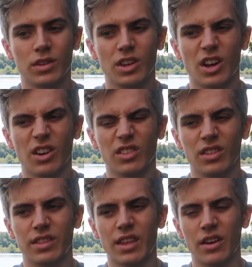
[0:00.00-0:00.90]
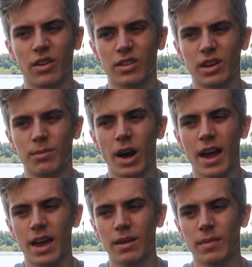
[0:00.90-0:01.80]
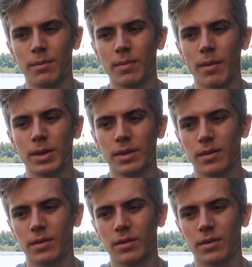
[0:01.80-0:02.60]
you know, that aren't gonna buy it, maybe,